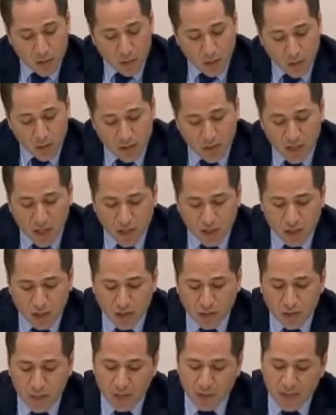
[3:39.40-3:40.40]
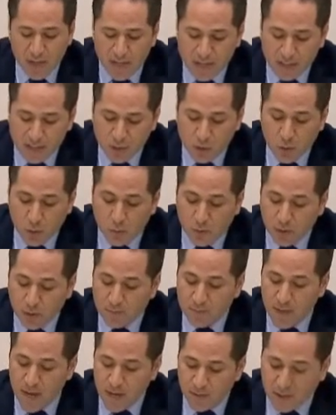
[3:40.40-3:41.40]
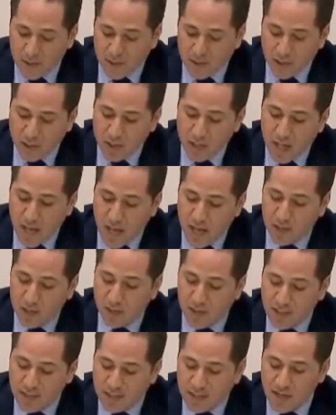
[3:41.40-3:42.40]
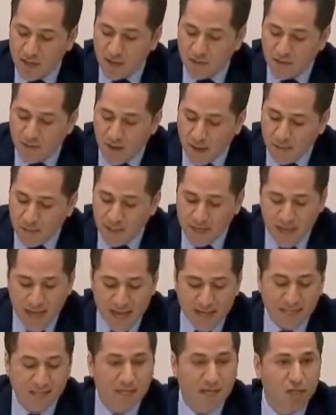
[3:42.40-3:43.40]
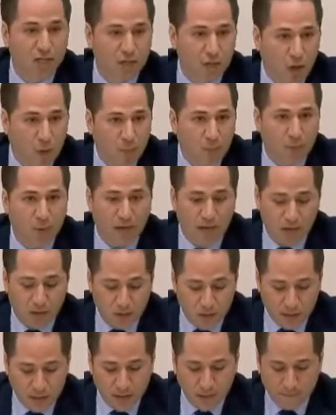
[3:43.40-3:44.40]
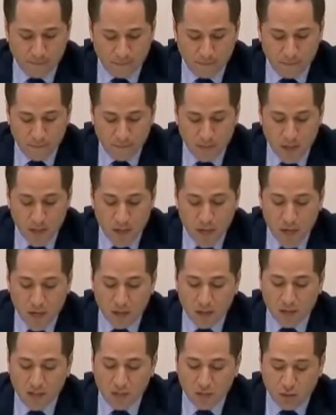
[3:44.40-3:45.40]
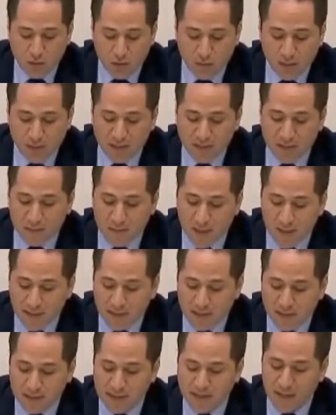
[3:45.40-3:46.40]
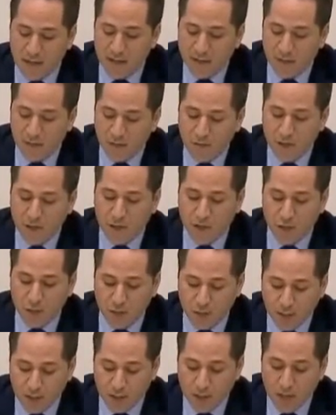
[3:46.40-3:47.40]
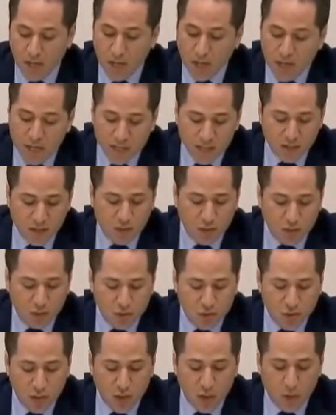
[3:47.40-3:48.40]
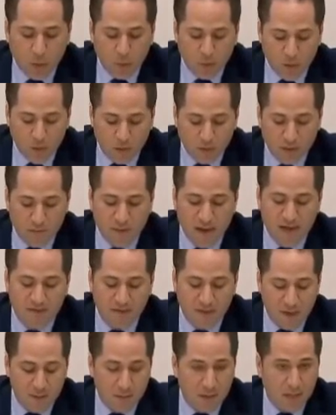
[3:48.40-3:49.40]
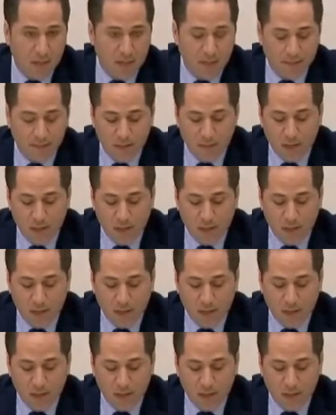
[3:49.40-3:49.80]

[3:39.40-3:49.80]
Girls are generally raised to put marriage and raising a family as their top priority. An extremely demanding scientific career is usually opposed by family,